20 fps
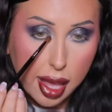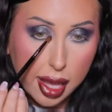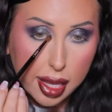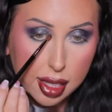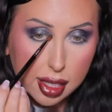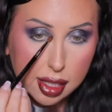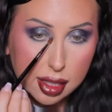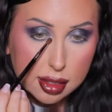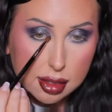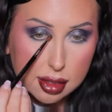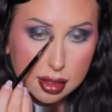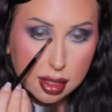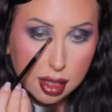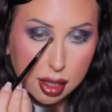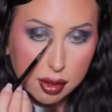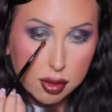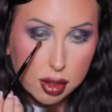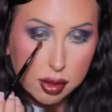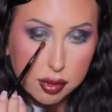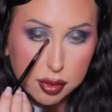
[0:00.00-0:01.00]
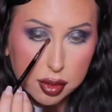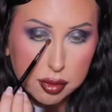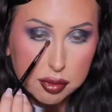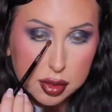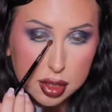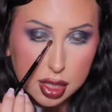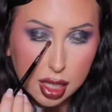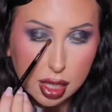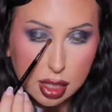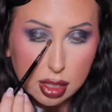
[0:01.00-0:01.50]
8 of the
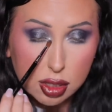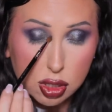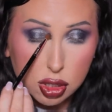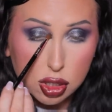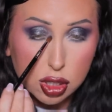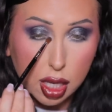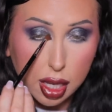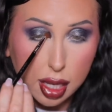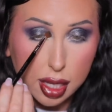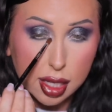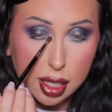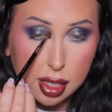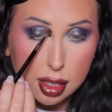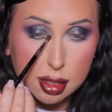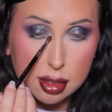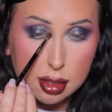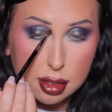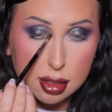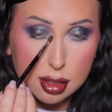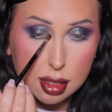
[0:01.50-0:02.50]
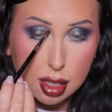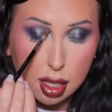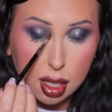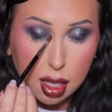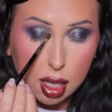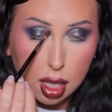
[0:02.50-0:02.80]
15 shades,